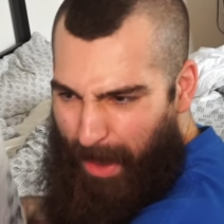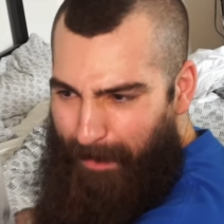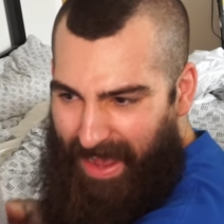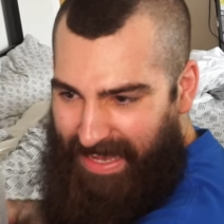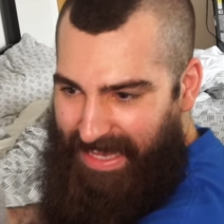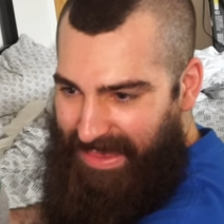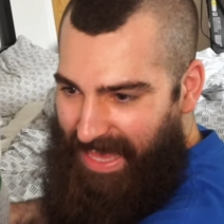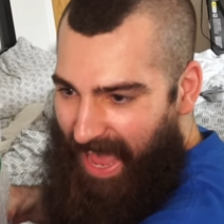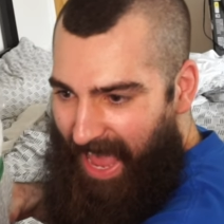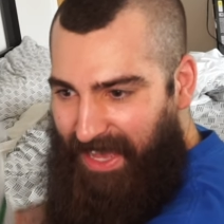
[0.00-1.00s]
that back in
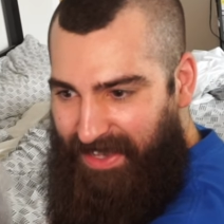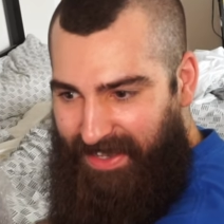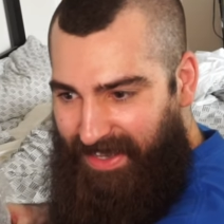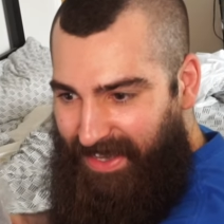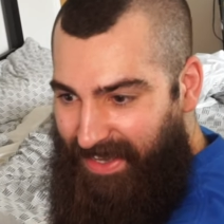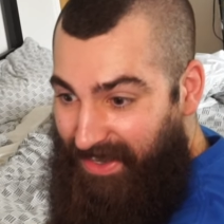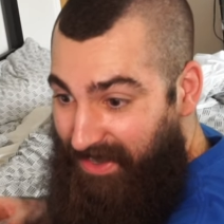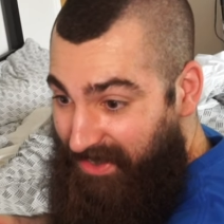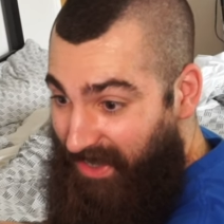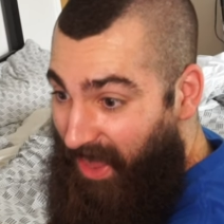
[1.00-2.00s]
there
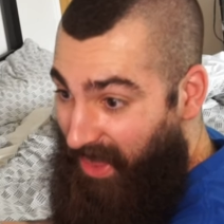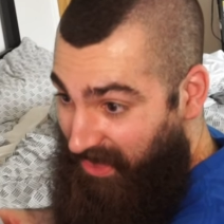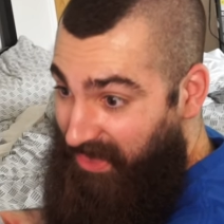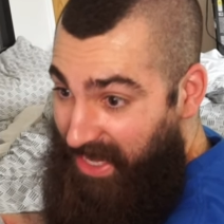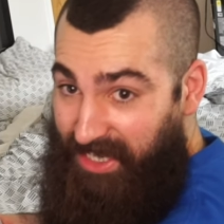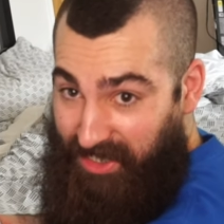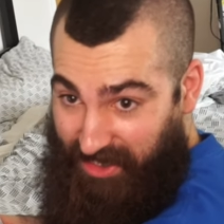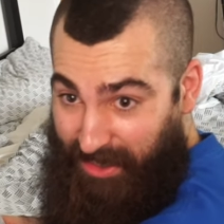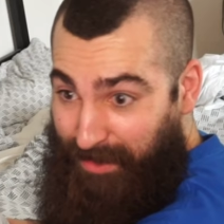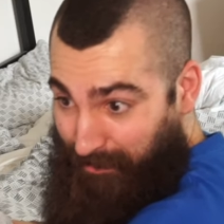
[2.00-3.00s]
because this
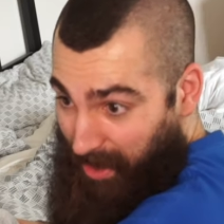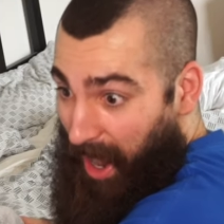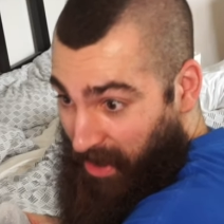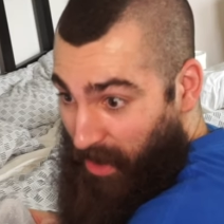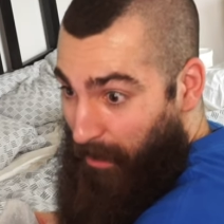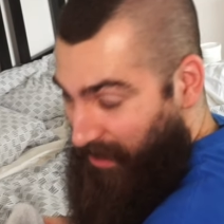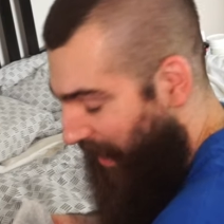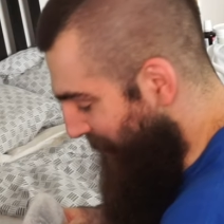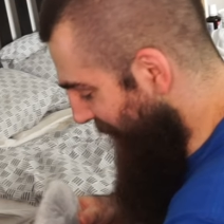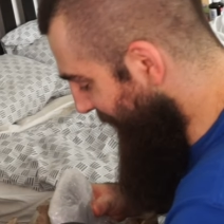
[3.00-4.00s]
I know what that one